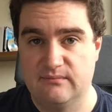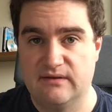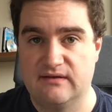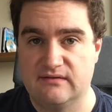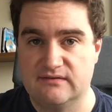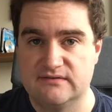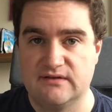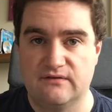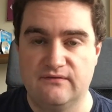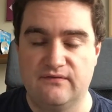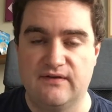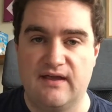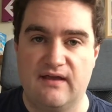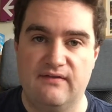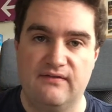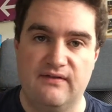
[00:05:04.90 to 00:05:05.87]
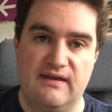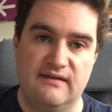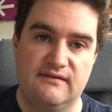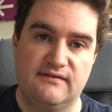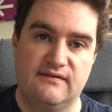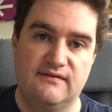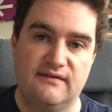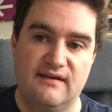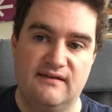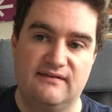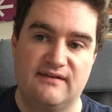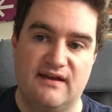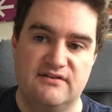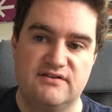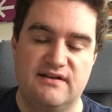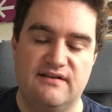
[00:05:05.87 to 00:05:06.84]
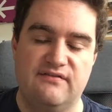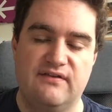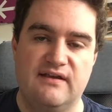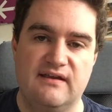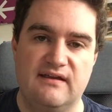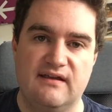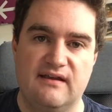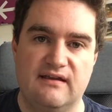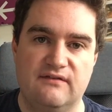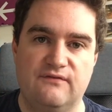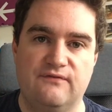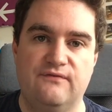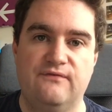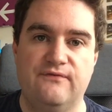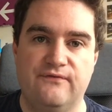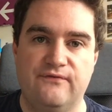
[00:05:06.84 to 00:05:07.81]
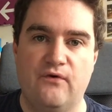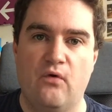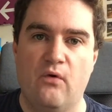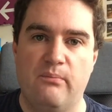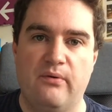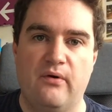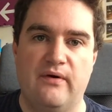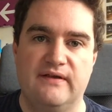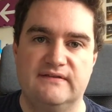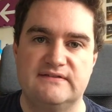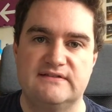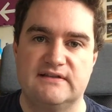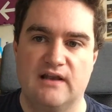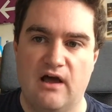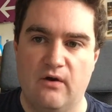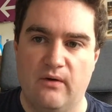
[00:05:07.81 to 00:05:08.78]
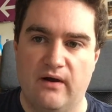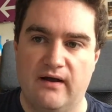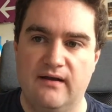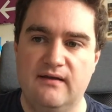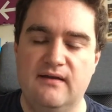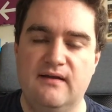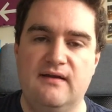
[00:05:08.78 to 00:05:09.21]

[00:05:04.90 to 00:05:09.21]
because don't forget, it's actually thinking it's 4 points lower.